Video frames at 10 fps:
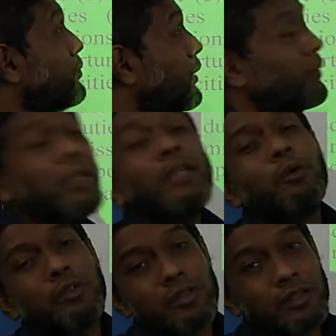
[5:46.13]
may be
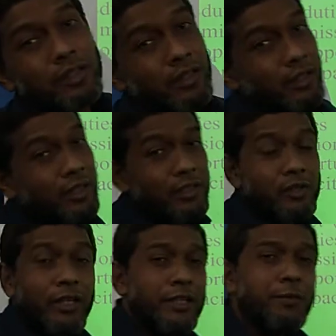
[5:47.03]
used.
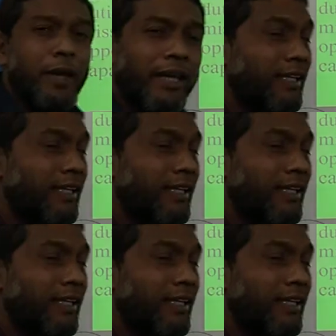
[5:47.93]
So it's very